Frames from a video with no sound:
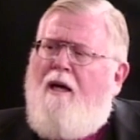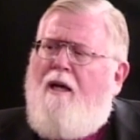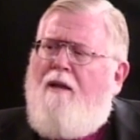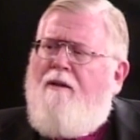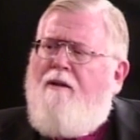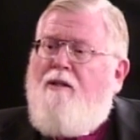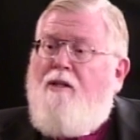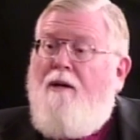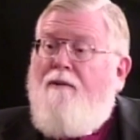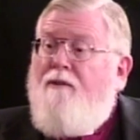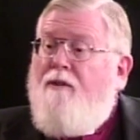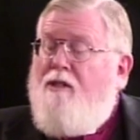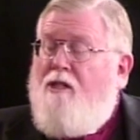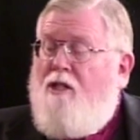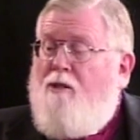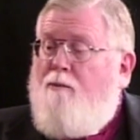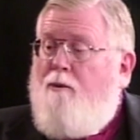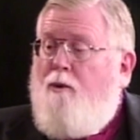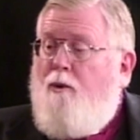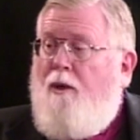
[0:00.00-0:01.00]
The
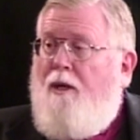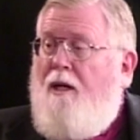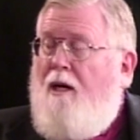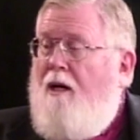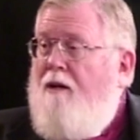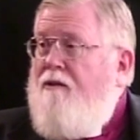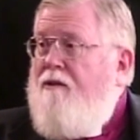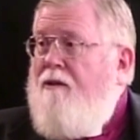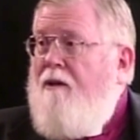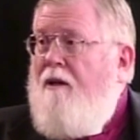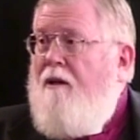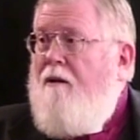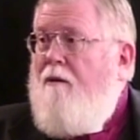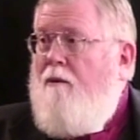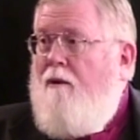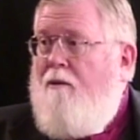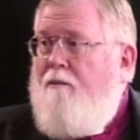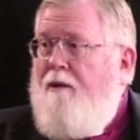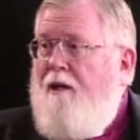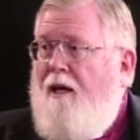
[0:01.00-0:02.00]
differences between us and the
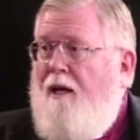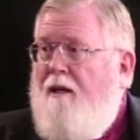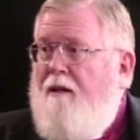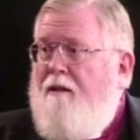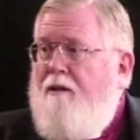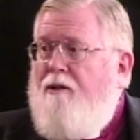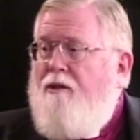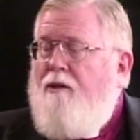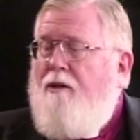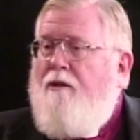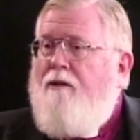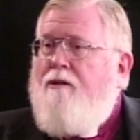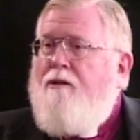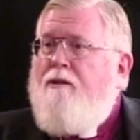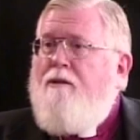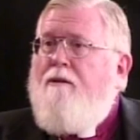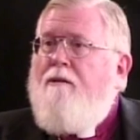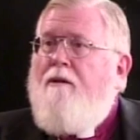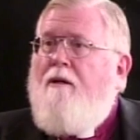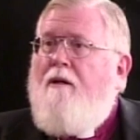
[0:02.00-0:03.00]
Roman Catholic
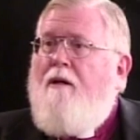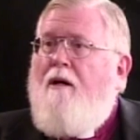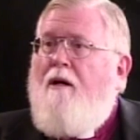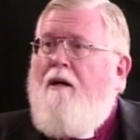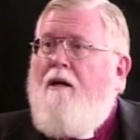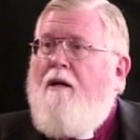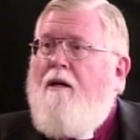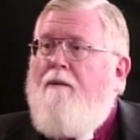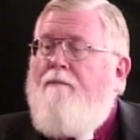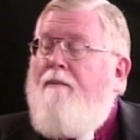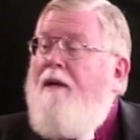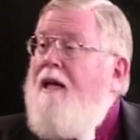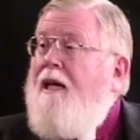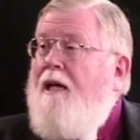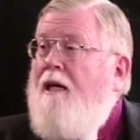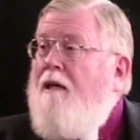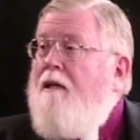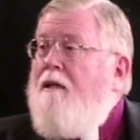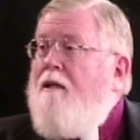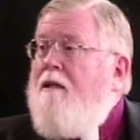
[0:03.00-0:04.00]
Church are
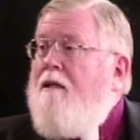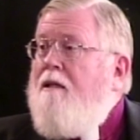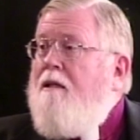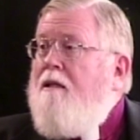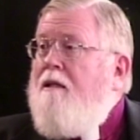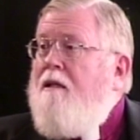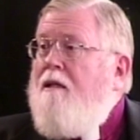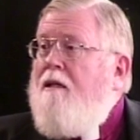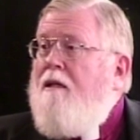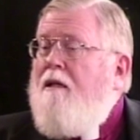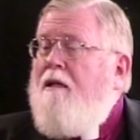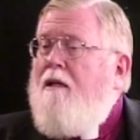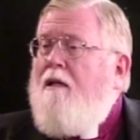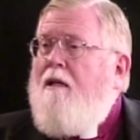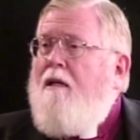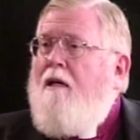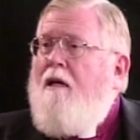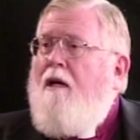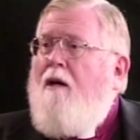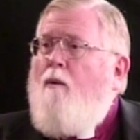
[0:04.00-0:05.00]
many.
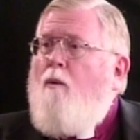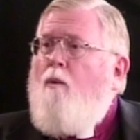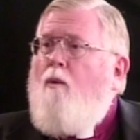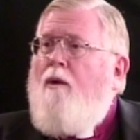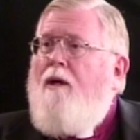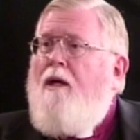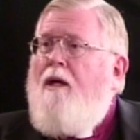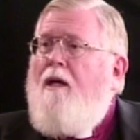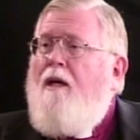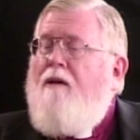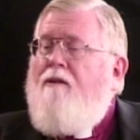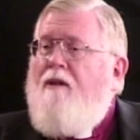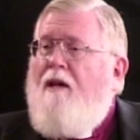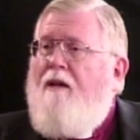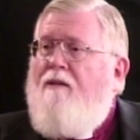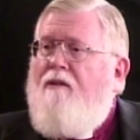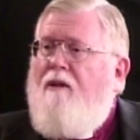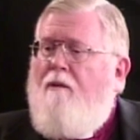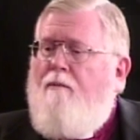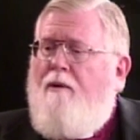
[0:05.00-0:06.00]
We, as
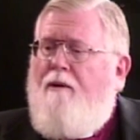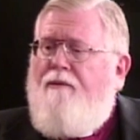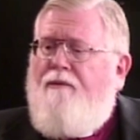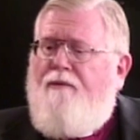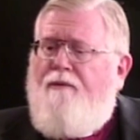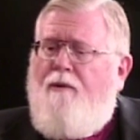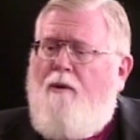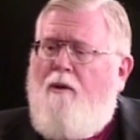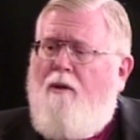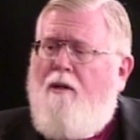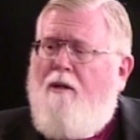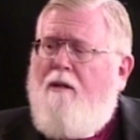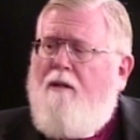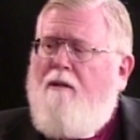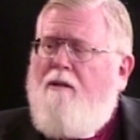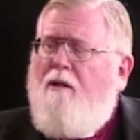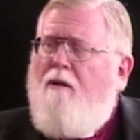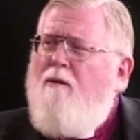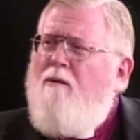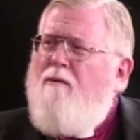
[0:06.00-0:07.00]
I said before,
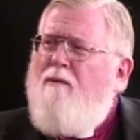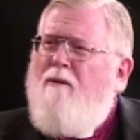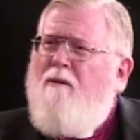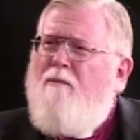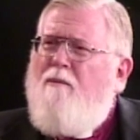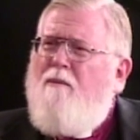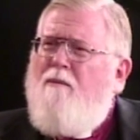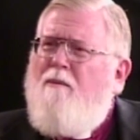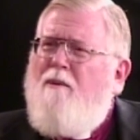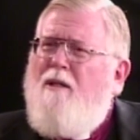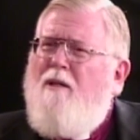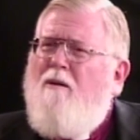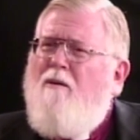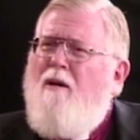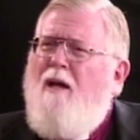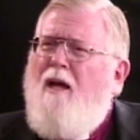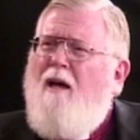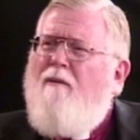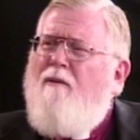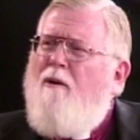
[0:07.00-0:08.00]
we
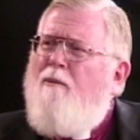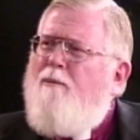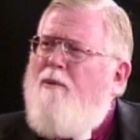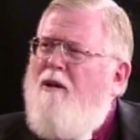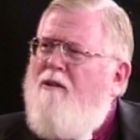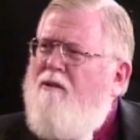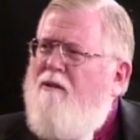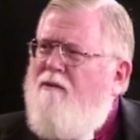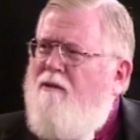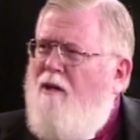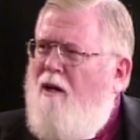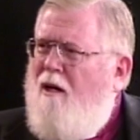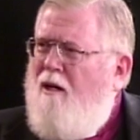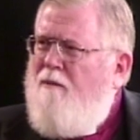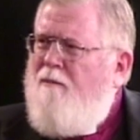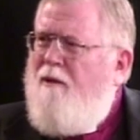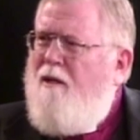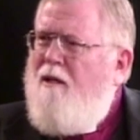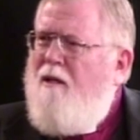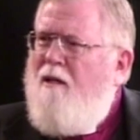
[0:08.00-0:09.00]
don't have oppressive
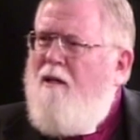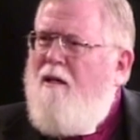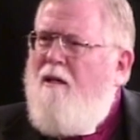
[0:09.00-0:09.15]
dogma.